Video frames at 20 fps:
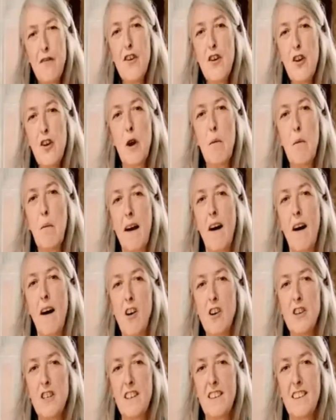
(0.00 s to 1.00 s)
if you look a bit
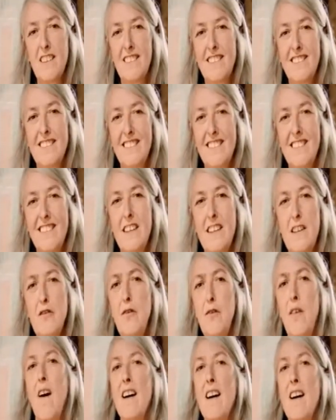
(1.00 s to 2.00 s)
harder,
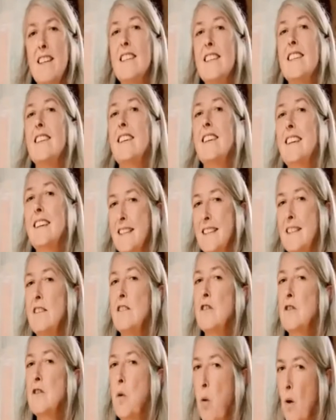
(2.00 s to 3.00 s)
you find it
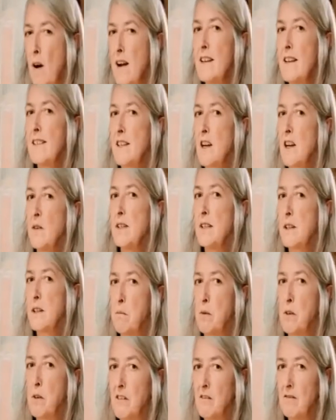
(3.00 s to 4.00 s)
isn't quite so
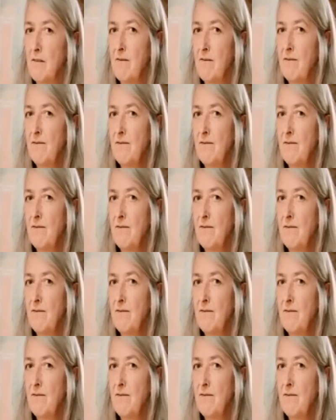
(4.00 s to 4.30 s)
simple.